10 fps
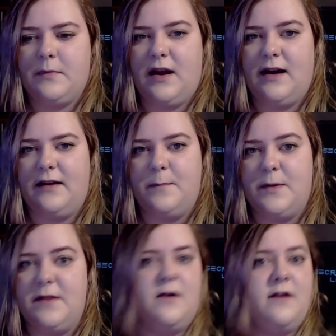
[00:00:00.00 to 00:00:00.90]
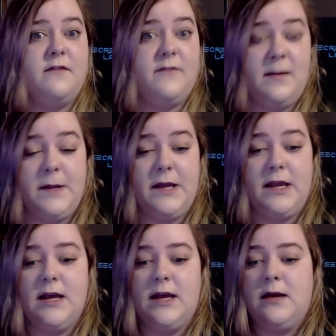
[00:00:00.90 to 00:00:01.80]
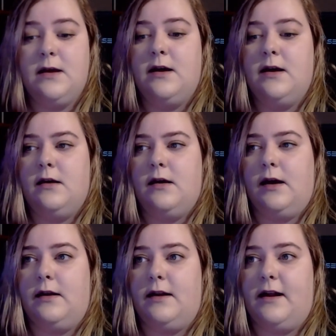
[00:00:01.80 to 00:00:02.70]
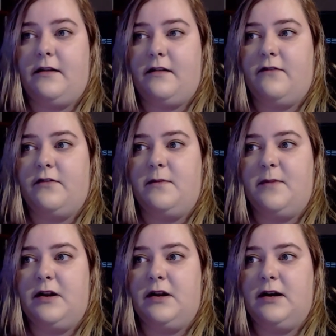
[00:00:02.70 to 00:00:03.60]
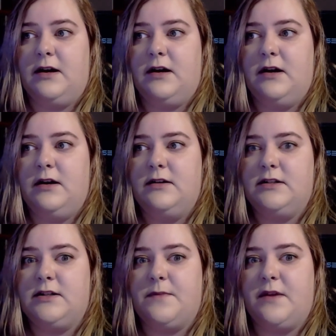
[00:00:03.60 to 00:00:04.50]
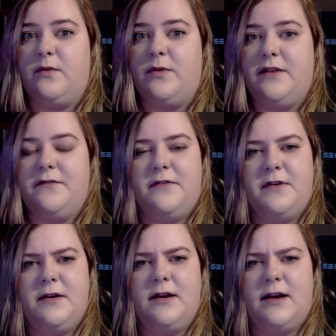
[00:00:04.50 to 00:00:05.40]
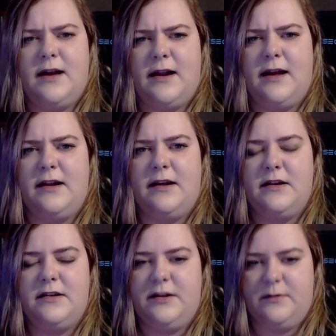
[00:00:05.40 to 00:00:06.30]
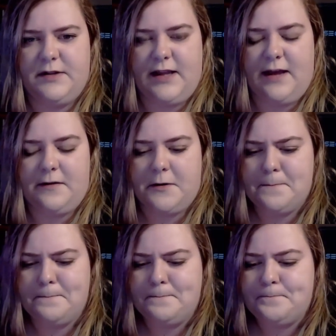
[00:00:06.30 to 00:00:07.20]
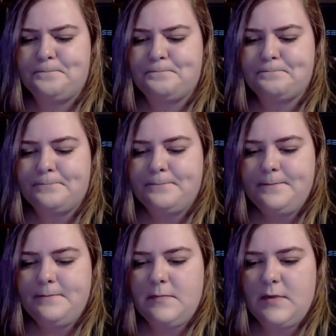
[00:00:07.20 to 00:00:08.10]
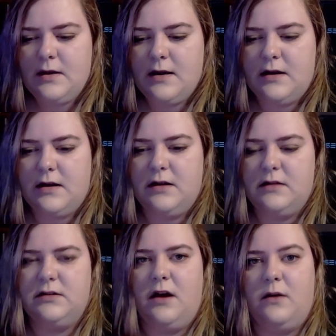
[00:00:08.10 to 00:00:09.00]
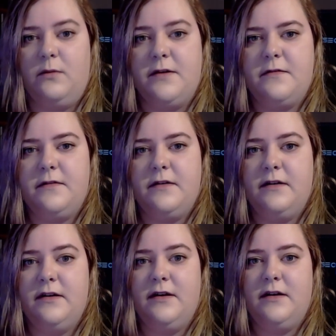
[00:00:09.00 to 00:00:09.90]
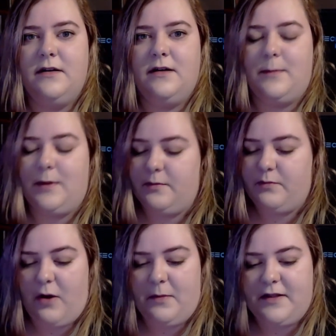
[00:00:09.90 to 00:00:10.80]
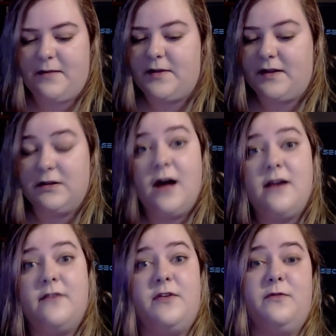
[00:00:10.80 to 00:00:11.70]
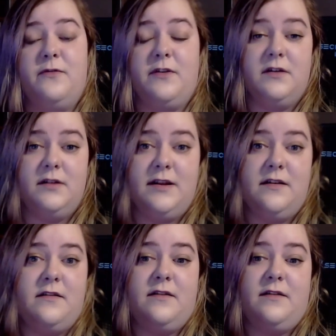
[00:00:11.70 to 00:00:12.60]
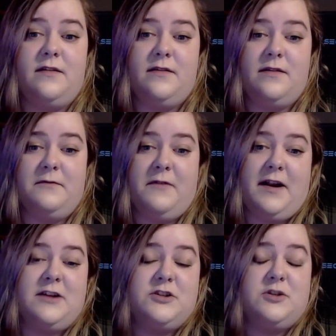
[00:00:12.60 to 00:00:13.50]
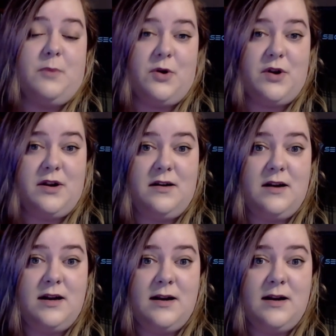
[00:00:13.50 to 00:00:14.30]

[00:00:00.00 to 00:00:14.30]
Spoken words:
kind of be there as a family, and that has definitely been something we've kind of had to deal with together. Along with, I mean, probably something a lot of you feel is the financial burden